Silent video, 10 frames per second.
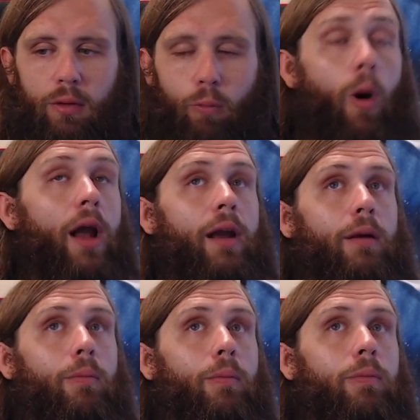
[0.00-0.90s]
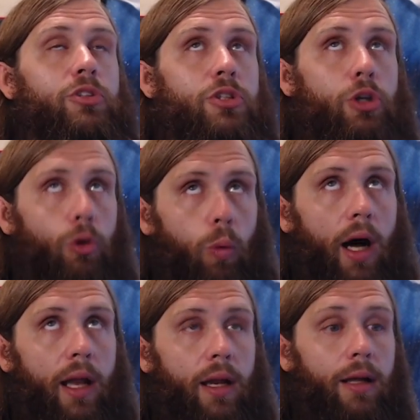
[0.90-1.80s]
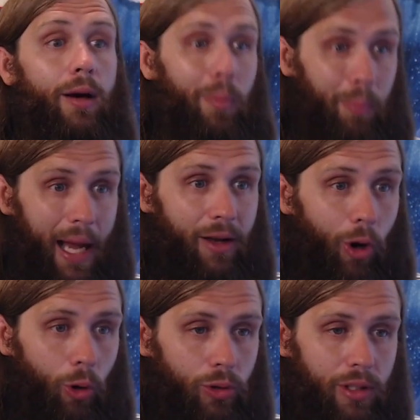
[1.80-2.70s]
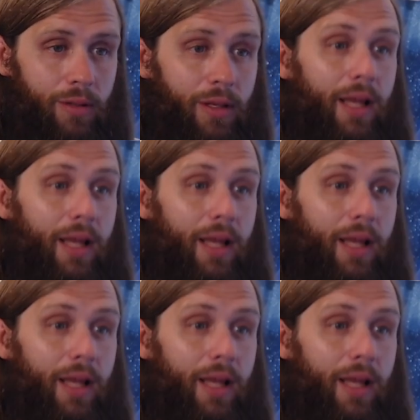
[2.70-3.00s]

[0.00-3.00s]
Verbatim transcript: 1 2 1 by Coltyn.